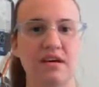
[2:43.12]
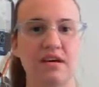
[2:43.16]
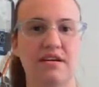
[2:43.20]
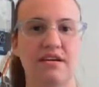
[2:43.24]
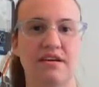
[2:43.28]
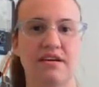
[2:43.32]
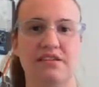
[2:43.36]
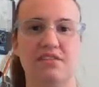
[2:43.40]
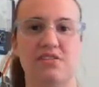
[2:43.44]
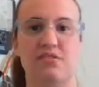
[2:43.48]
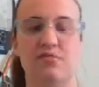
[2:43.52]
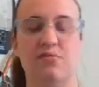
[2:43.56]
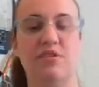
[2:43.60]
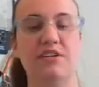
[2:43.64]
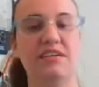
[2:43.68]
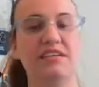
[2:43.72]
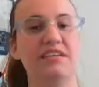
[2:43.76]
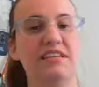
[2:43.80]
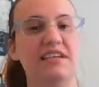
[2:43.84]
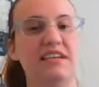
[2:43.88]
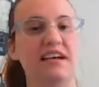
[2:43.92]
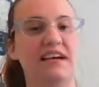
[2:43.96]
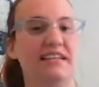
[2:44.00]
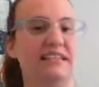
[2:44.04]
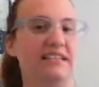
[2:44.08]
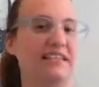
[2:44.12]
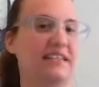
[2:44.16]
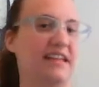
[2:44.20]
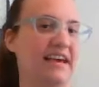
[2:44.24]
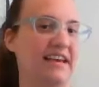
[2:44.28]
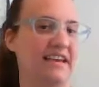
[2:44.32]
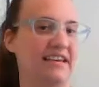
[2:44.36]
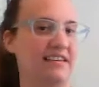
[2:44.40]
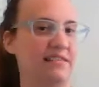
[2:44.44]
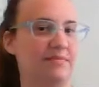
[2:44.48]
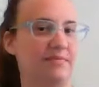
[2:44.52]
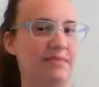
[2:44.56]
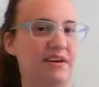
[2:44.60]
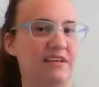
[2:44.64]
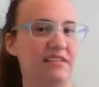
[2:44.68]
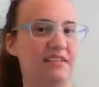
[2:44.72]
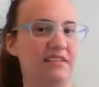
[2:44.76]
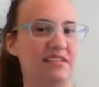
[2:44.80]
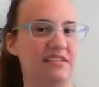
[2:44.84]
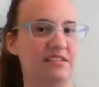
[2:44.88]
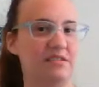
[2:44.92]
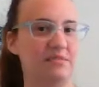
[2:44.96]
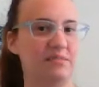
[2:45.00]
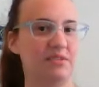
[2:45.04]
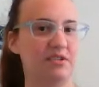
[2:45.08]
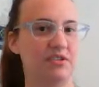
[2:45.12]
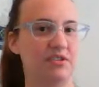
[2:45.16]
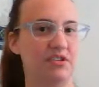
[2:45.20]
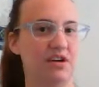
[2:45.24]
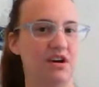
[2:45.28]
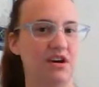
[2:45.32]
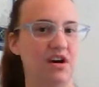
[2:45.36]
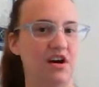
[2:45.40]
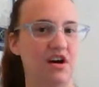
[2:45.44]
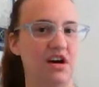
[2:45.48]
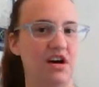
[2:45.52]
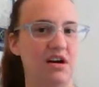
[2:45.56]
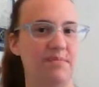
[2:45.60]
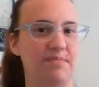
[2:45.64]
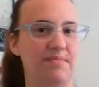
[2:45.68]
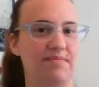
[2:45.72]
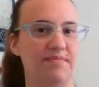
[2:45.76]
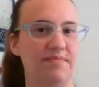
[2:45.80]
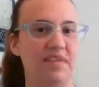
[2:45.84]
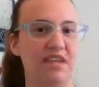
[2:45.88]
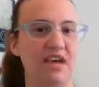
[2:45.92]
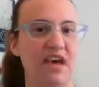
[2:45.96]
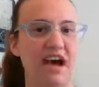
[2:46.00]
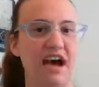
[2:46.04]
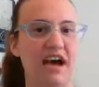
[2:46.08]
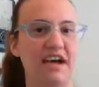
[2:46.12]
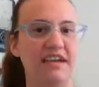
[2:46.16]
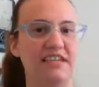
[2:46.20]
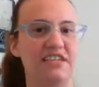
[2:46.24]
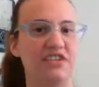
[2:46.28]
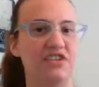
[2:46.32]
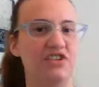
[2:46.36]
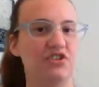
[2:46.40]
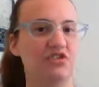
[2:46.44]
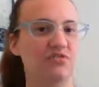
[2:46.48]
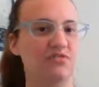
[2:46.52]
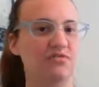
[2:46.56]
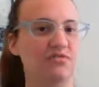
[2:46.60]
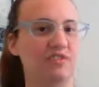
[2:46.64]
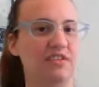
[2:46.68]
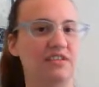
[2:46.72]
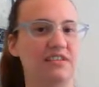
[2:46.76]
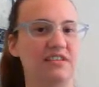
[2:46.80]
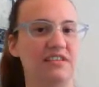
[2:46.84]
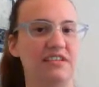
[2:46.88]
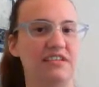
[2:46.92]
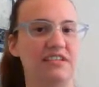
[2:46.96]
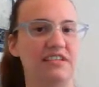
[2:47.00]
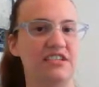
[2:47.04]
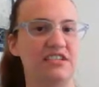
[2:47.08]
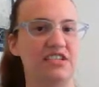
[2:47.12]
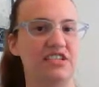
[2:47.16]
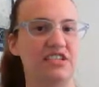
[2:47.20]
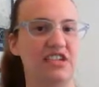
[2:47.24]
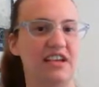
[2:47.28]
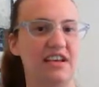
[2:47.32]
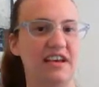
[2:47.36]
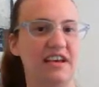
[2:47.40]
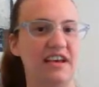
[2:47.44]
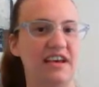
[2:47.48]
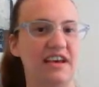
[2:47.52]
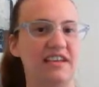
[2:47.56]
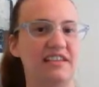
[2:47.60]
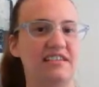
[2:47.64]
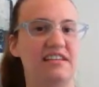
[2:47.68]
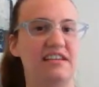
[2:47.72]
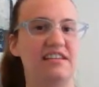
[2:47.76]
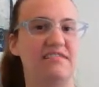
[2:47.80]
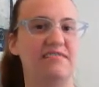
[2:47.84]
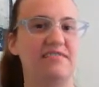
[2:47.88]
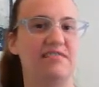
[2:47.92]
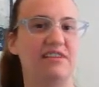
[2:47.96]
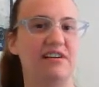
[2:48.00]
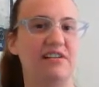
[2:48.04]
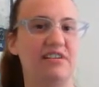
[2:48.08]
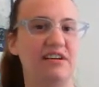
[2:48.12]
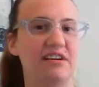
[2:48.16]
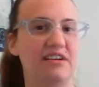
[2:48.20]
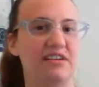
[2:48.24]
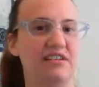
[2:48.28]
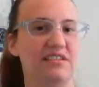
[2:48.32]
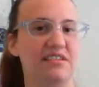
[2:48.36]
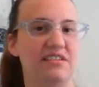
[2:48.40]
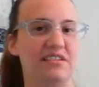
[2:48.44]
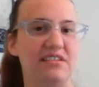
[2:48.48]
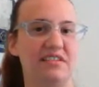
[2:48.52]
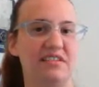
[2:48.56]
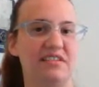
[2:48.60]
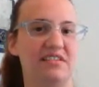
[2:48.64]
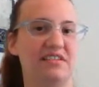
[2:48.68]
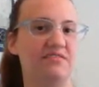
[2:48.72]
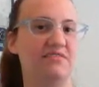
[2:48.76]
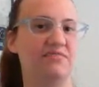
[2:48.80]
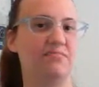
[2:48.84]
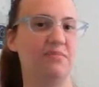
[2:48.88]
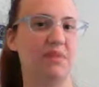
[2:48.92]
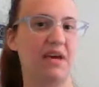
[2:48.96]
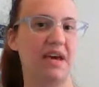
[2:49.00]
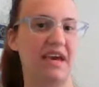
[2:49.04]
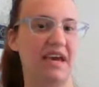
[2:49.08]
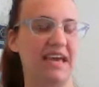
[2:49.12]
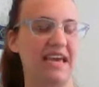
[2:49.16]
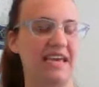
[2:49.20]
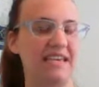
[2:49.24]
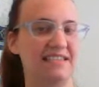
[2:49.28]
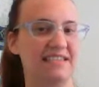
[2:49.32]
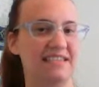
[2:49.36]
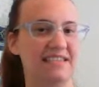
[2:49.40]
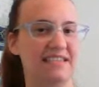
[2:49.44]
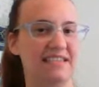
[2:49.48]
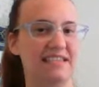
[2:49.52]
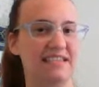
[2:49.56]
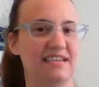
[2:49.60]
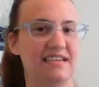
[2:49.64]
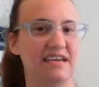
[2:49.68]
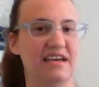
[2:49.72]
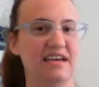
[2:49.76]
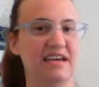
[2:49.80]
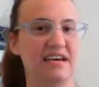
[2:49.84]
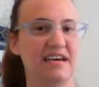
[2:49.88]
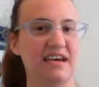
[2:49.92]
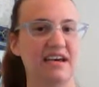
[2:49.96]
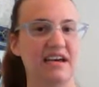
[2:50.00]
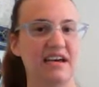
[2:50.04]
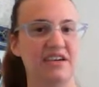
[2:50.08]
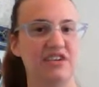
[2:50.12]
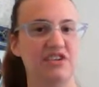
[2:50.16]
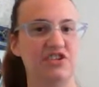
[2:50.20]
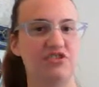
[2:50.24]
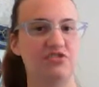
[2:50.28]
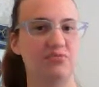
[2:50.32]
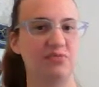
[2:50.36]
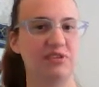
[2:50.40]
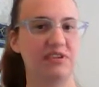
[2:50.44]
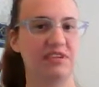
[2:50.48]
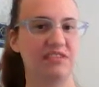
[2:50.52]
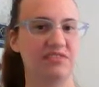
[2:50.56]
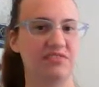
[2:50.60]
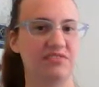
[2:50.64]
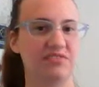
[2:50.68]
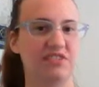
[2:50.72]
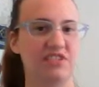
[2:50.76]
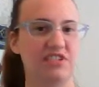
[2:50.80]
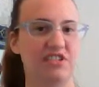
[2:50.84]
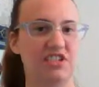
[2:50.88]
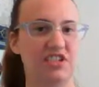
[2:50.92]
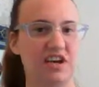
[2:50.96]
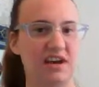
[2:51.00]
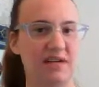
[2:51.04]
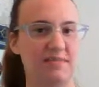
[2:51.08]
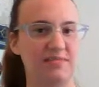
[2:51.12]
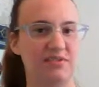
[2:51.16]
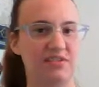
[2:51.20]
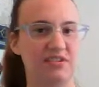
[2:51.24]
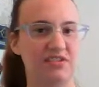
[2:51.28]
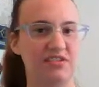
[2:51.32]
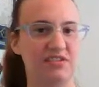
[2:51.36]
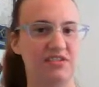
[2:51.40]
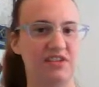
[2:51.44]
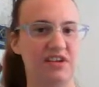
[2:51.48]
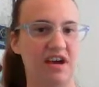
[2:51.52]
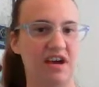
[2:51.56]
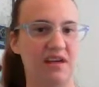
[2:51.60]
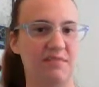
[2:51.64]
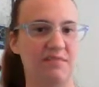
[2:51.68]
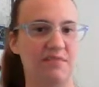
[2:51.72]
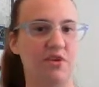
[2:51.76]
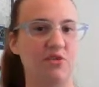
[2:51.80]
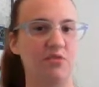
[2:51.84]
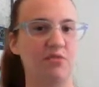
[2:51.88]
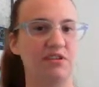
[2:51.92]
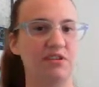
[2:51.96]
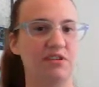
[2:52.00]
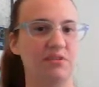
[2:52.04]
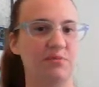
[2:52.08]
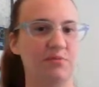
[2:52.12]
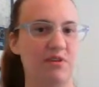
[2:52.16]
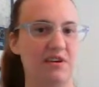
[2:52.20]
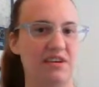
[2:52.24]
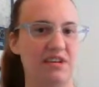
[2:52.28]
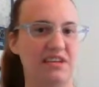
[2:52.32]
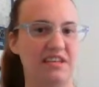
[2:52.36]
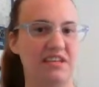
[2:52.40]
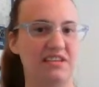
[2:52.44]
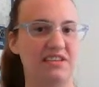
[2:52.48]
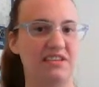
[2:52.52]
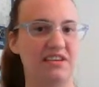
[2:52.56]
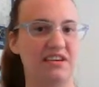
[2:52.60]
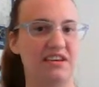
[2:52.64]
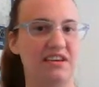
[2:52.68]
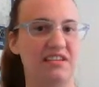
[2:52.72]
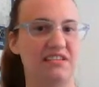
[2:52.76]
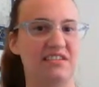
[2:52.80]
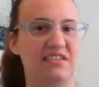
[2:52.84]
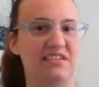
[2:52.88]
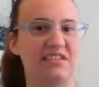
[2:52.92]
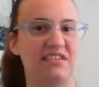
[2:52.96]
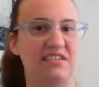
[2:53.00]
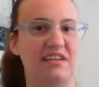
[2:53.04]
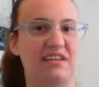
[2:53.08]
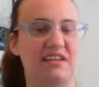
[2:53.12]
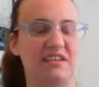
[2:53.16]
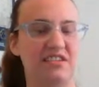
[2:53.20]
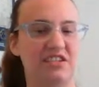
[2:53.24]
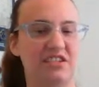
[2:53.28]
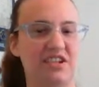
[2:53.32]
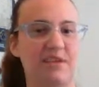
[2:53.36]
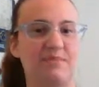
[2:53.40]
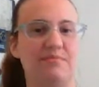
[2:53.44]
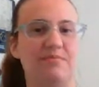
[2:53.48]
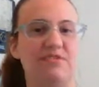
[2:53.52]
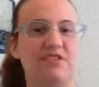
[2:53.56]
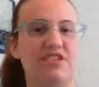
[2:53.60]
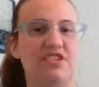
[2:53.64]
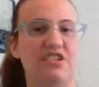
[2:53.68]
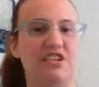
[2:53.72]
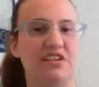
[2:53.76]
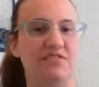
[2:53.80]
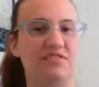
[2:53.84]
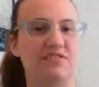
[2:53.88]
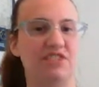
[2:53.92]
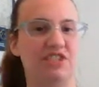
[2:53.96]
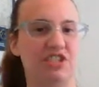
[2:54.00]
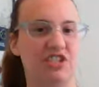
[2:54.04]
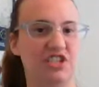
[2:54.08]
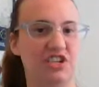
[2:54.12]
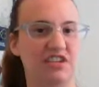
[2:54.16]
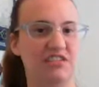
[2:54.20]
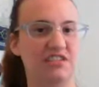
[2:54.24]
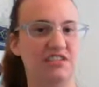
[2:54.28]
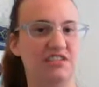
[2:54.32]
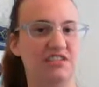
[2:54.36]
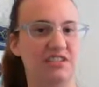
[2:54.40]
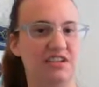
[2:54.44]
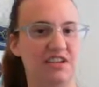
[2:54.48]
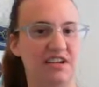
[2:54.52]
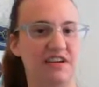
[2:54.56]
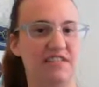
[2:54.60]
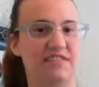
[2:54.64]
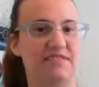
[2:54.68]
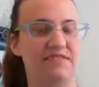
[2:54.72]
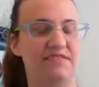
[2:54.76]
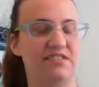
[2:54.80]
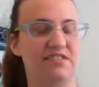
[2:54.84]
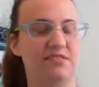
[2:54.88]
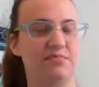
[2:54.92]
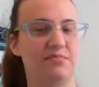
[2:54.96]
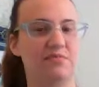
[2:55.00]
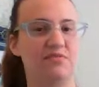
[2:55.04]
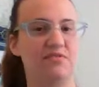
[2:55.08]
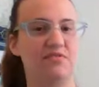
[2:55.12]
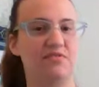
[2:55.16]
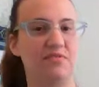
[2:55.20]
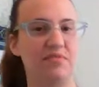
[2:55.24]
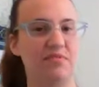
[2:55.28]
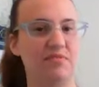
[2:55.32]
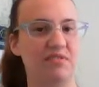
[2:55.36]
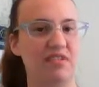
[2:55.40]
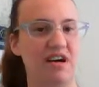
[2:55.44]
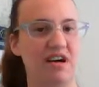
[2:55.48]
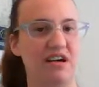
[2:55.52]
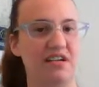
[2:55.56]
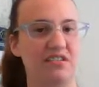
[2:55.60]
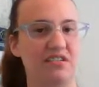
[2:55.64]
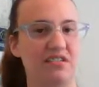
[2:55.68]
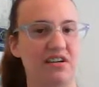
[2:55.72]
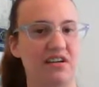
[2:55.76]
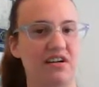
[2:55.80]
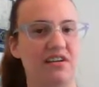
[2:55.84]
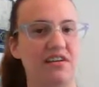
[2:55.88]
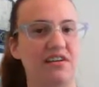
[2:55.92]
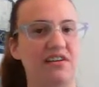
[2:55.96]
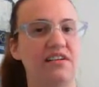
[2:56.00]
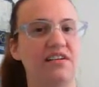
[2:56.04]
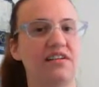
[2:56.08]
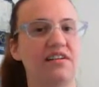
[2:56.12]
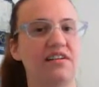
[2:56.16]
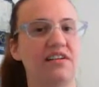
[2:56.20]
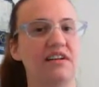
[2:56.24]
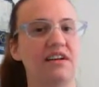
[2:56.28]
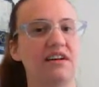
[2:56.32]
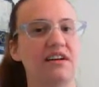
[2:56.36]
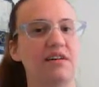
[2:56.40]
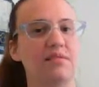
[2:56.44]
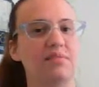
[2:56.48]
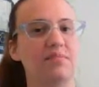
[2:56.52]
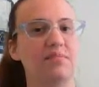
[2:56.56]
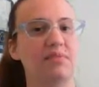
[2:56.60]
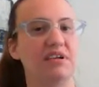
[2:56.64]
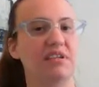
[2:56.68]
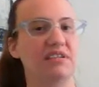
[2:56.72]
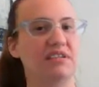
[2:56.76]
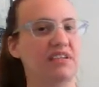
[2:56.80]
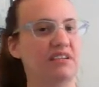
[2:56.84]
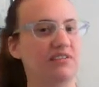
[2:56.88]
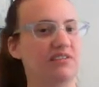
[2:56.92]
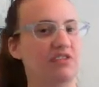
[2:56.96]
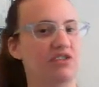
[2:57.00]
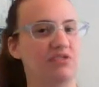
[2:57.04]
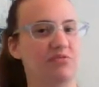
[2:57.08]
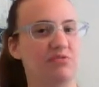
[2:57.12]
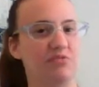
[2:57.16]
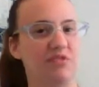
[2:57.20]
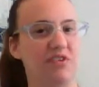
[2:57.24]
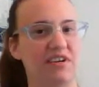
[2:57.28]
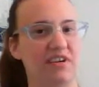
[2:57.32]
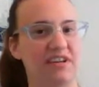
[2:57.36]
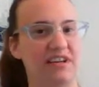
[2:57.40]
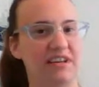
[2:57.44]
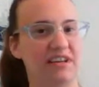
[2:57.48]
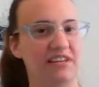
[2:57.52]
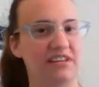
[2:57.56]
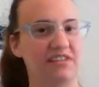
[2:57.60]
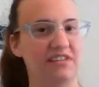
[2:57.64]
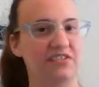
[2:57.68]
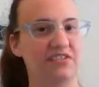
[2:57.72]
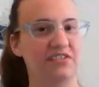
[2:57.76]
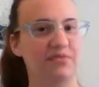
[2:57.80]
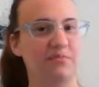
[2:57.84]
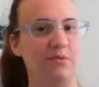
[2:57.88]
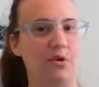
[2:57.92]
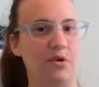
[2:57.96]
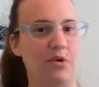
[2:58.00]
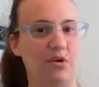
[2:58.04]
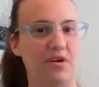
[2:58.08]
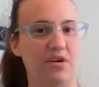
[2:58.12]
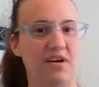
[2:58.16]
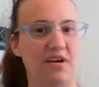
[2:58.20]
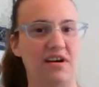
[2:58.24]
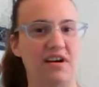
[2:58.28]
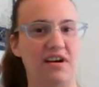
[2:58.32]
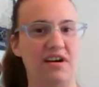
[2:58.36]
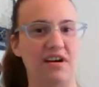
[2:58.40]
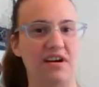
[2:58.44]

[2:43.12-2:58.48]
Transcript: Alright, so what did I like about this book? I do feel that Jenna has a very good sense of pace. As you read through the chapters, I'm always wanting to get to the next chapter. She gives just enough to move the plot along, but leaves you wanting a little more.